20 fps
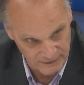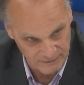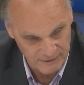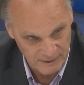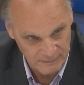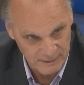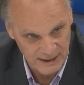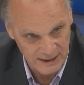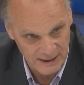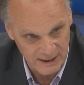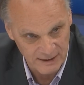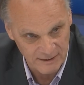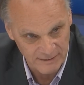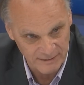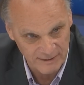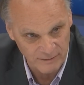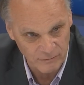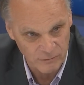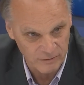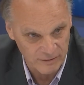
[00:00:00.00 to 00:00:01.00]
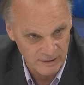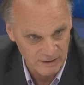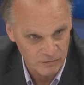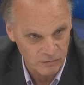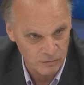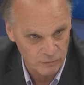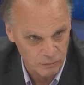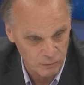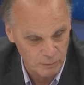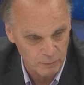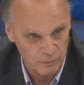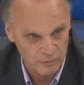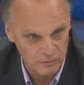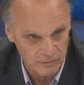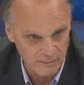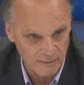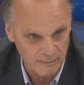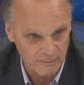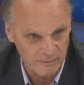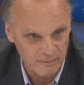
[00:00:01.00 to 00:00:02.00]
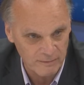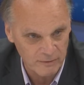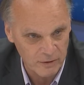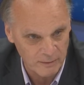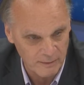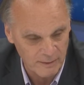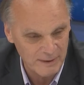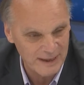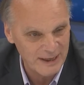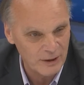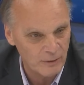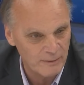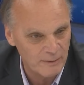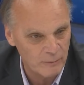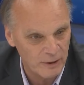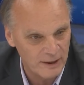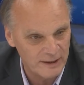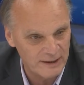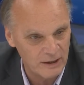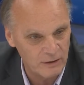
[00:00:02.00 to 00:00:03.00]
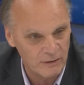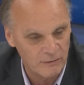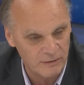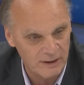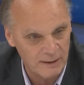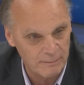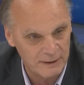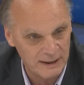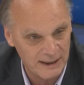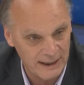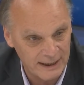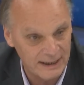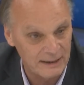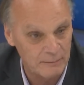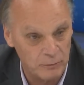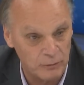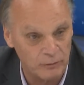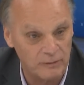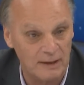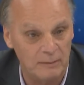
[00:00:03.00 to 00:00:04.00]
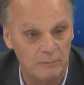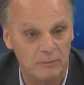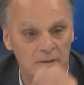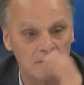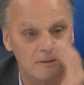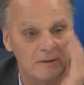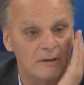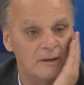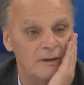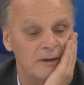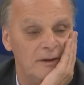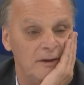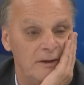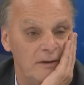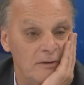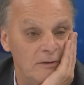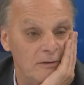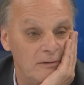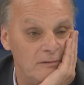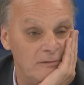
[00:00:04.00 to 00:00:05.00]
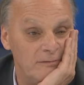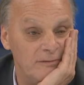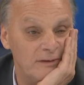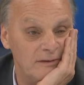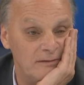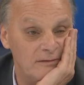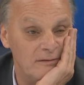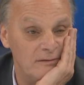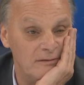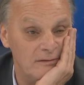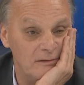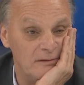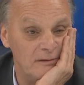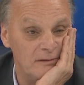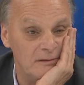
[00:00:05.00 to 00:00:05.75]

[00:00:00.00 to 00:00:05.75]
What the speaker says: as at the age of 20, that's something. You took over your company at that age, so that